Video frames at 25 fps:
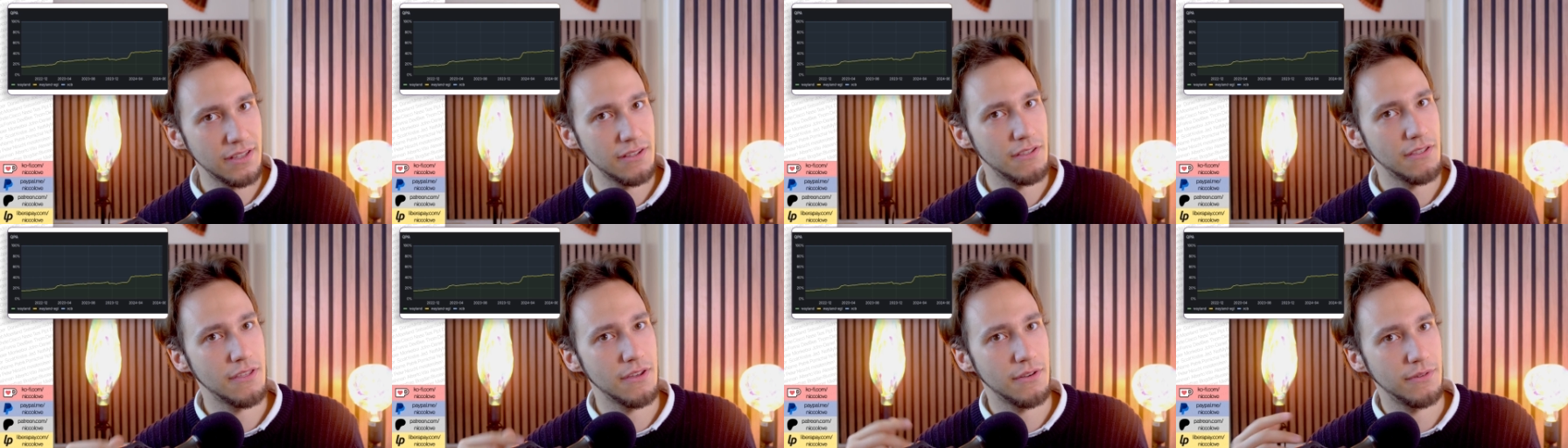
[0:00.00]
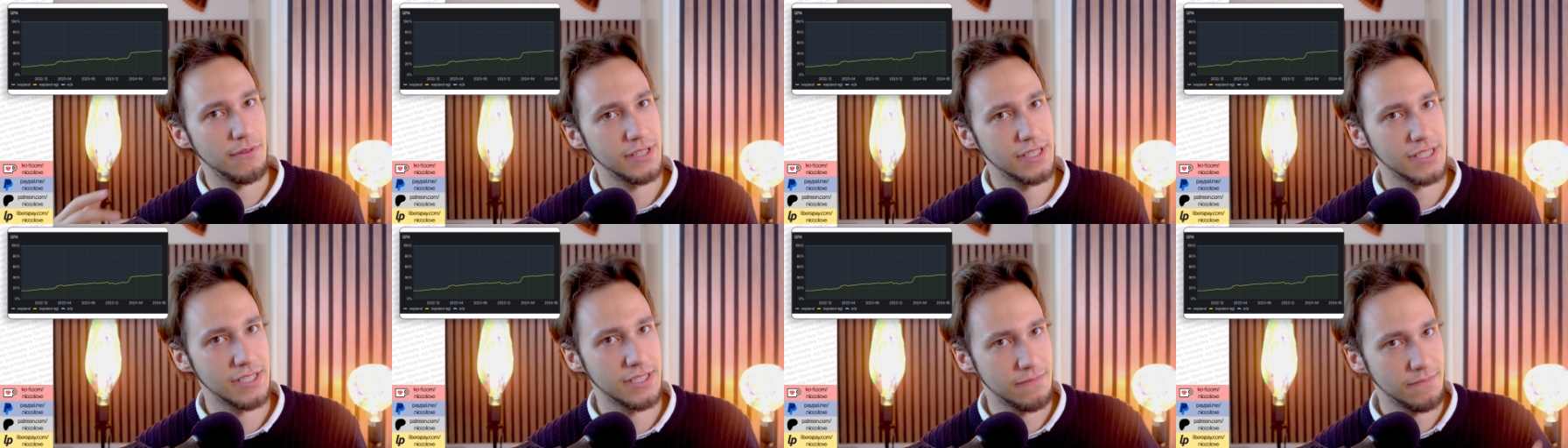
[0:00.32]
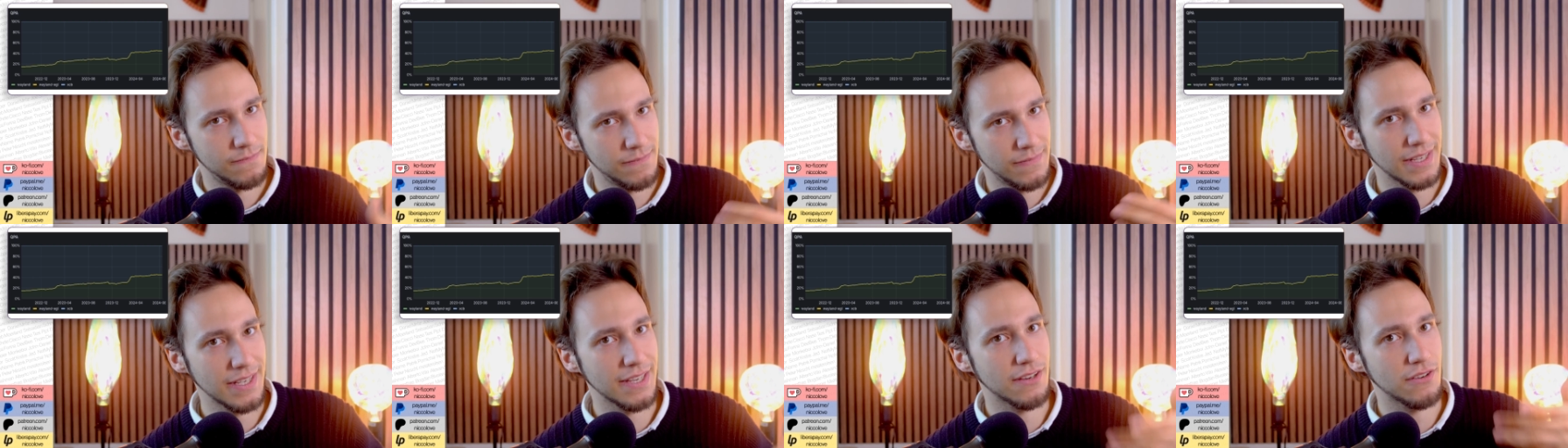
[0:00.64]
though it's
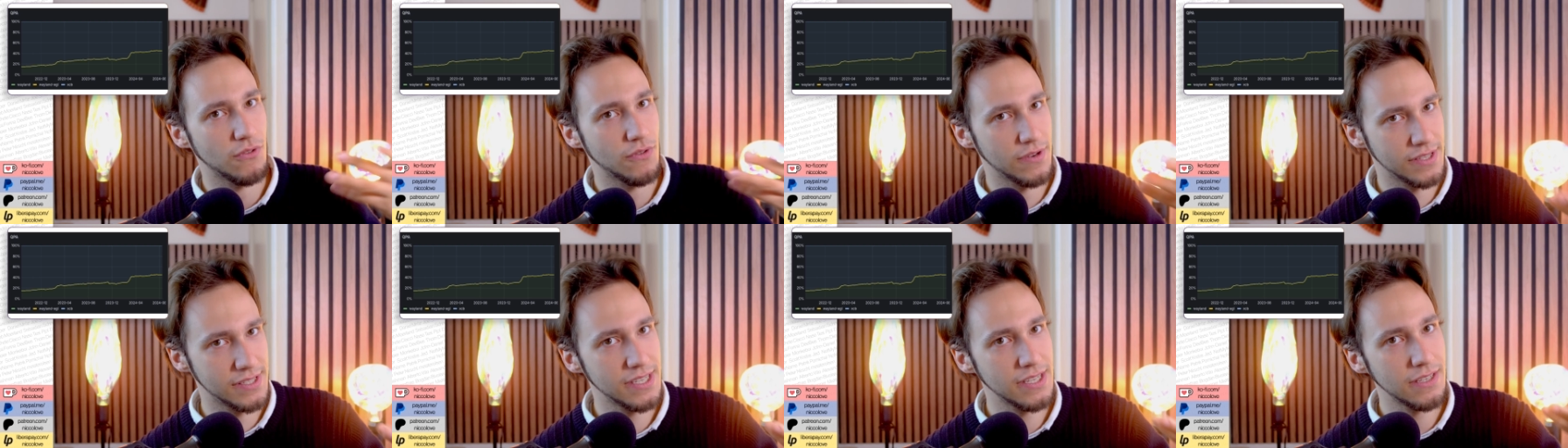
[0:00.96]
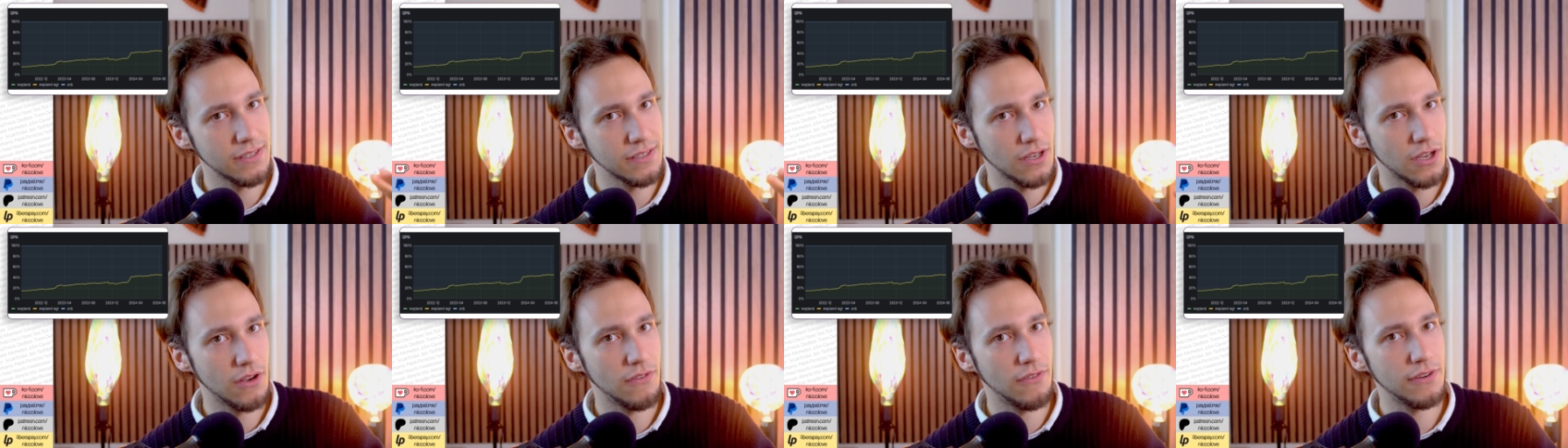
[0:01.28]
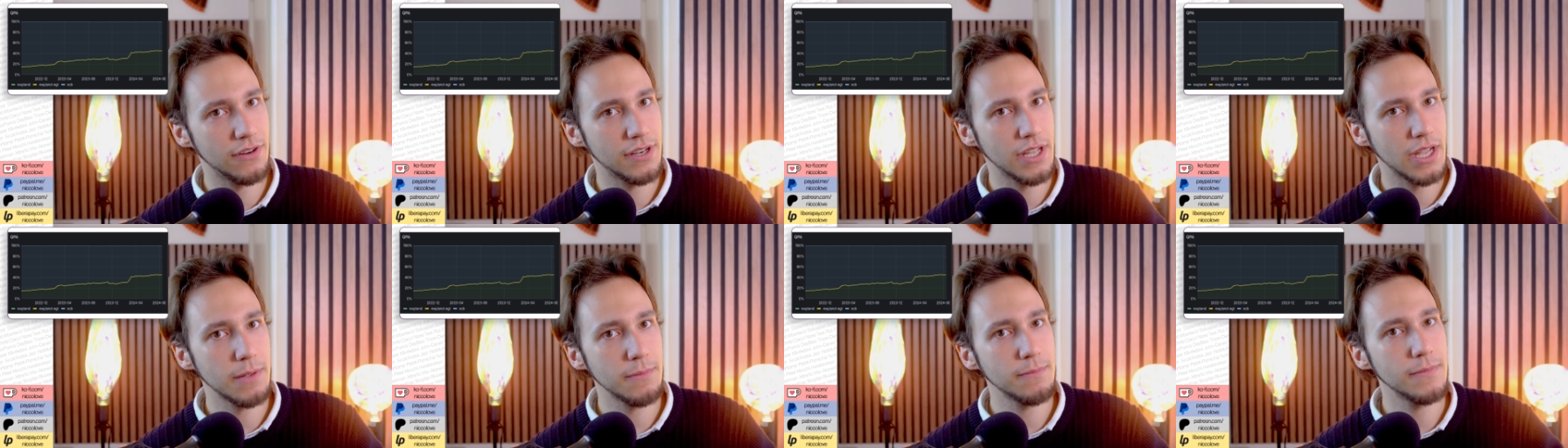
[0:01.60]
increasing over
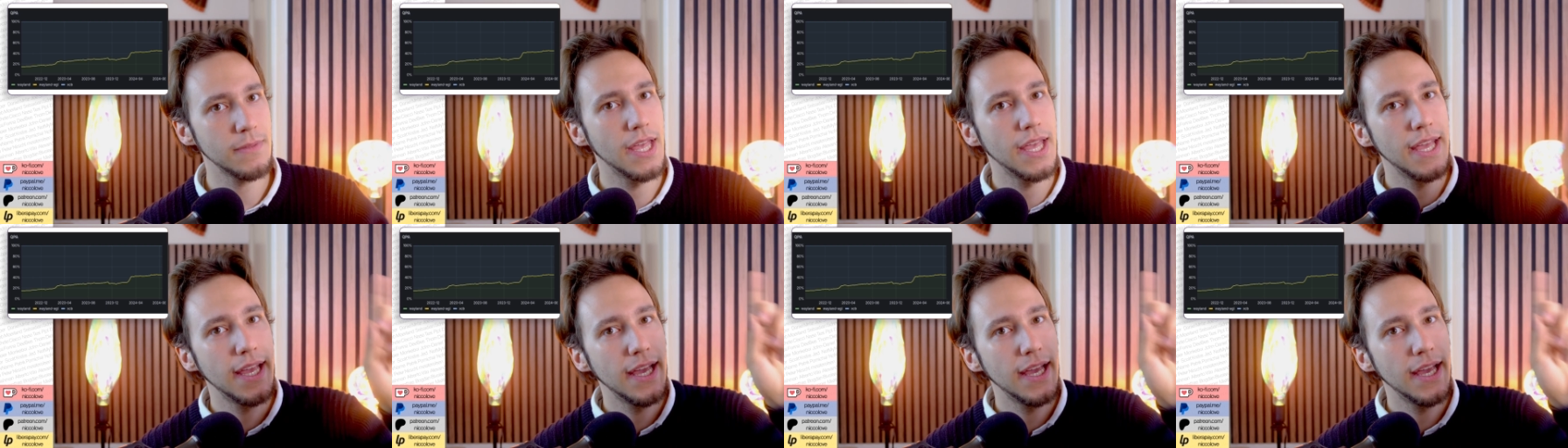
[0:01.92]
time.